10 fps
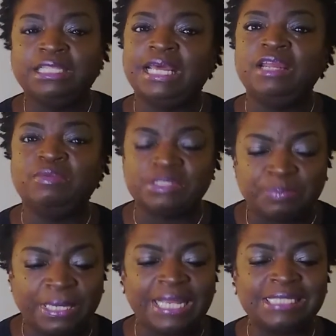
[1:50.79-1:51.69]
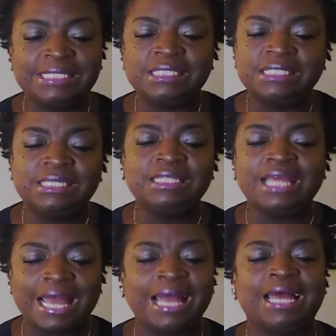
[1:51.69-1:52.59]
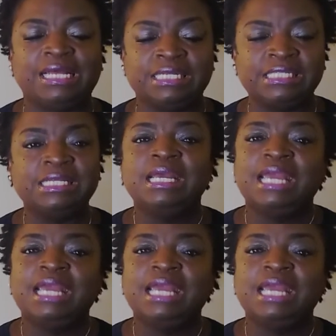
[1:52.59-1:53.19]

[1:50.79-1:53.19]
that it was pleasant to the eyes,